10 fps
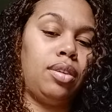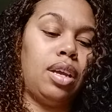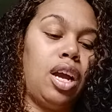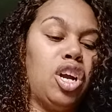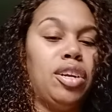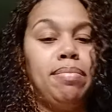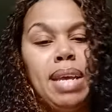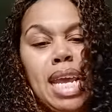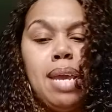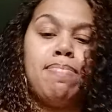I heard
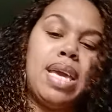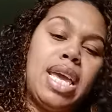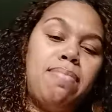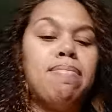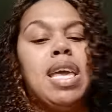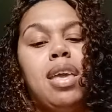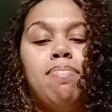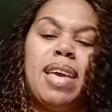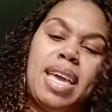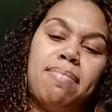me, me, me,
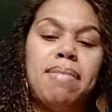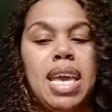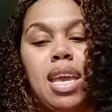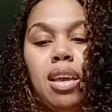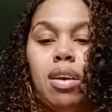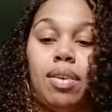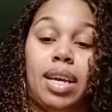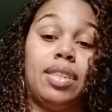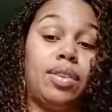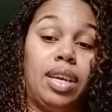me, me. Okay,
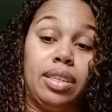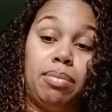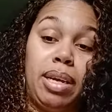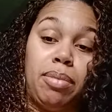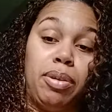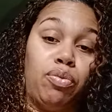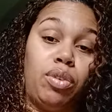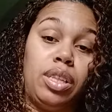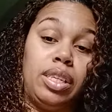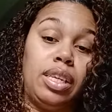so yeah, somebody could be
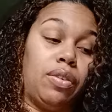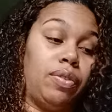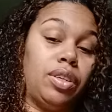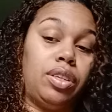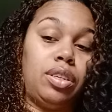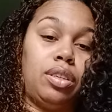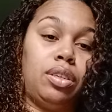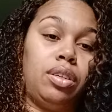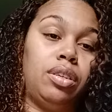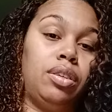really selfish.
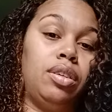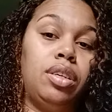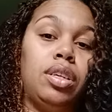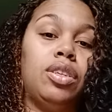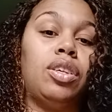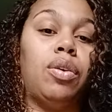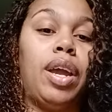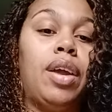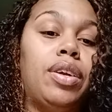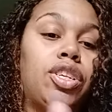So
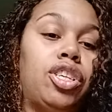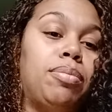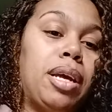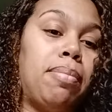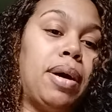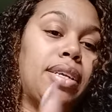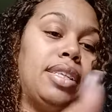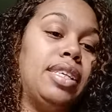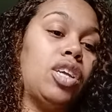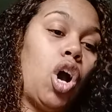Aries, Gemini,
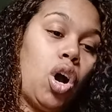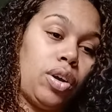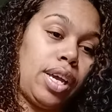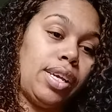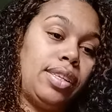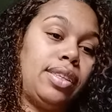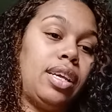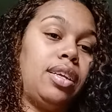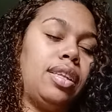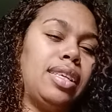Pisces, August.
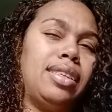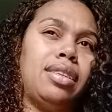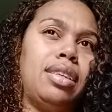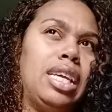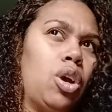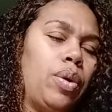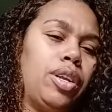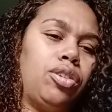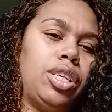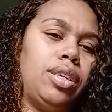That's Leo
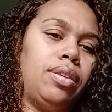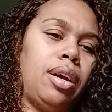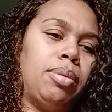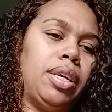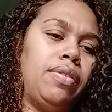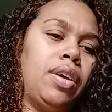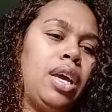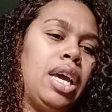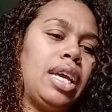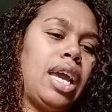energy, I believe.
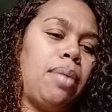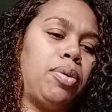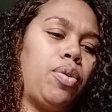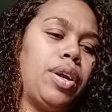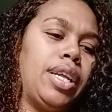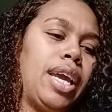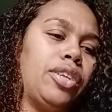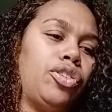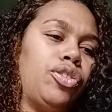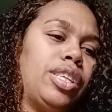Capricorn,
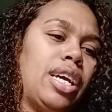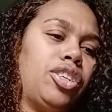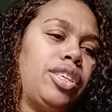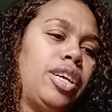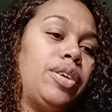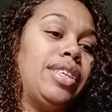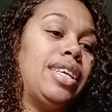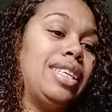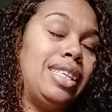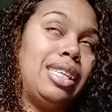Cancer, Sagittarius,
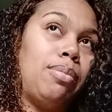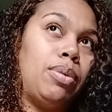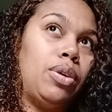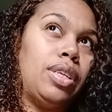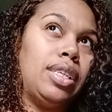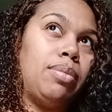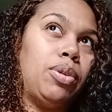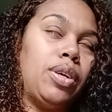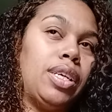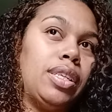December.
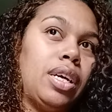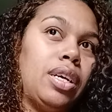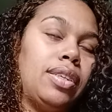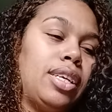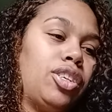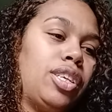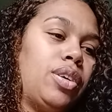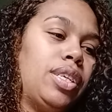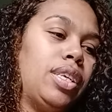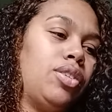December is uh,
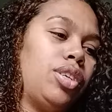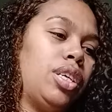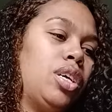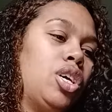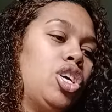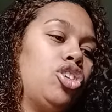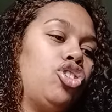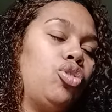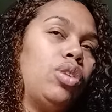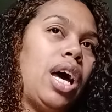Sagittarius energy.
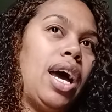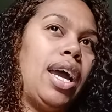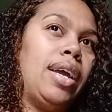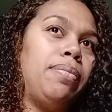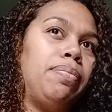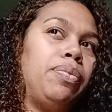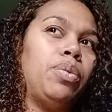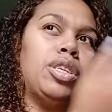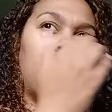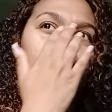July.
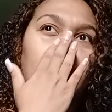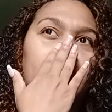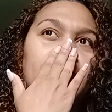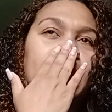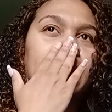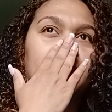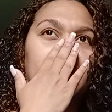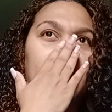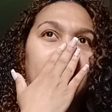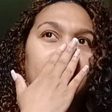What is July? Is that
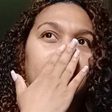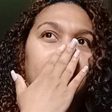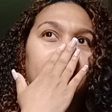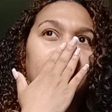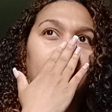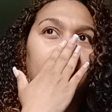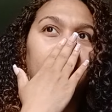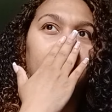Gemini? No.